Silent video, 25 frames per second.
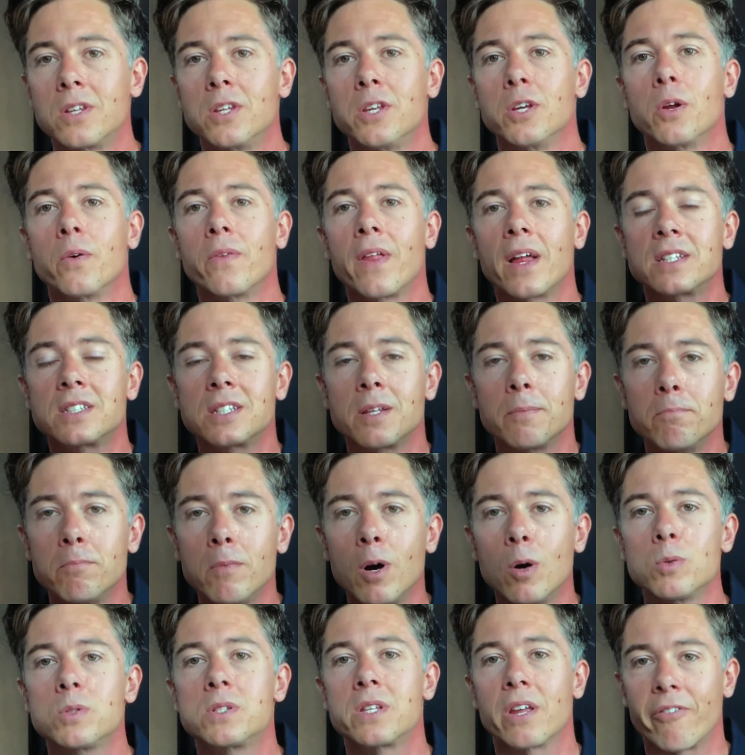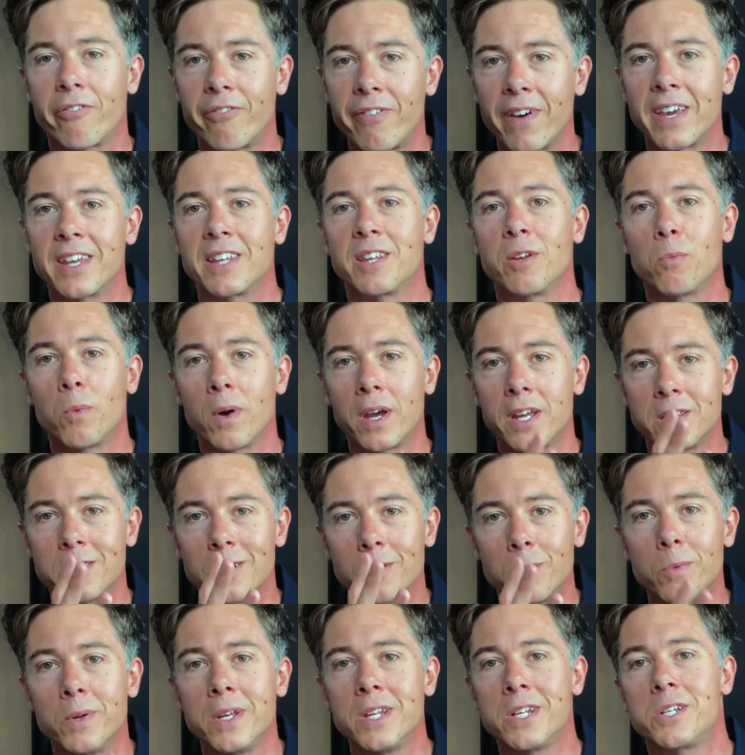That's the most effective way to
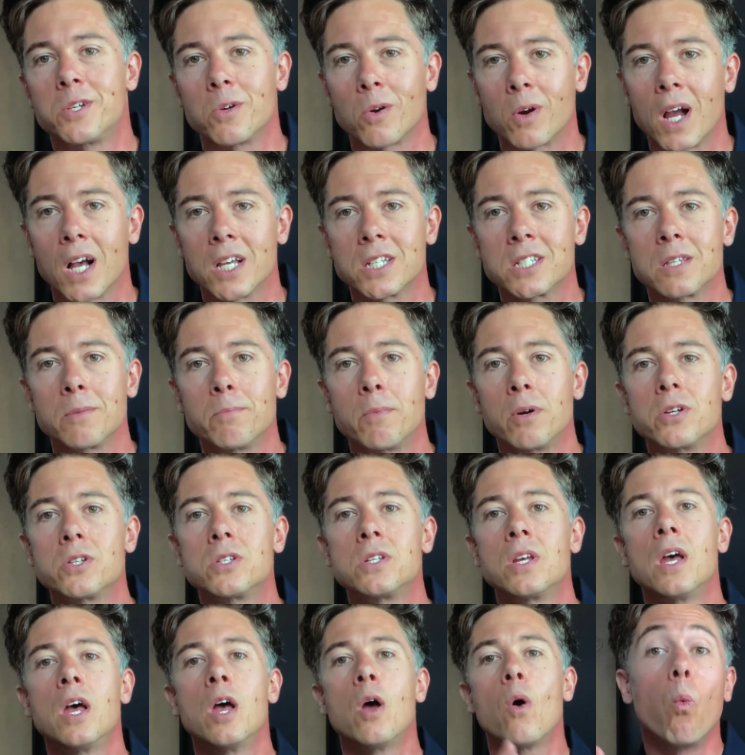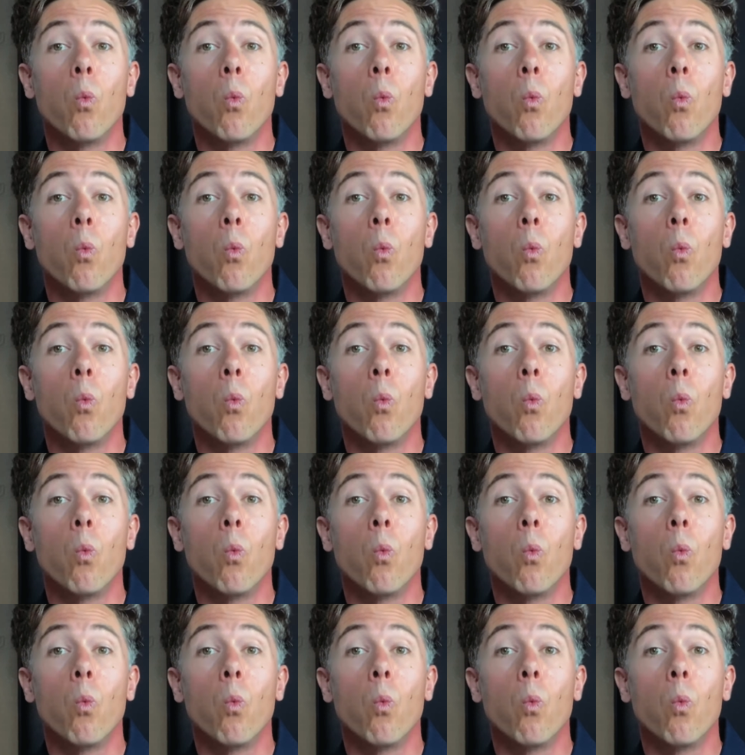reach your customers.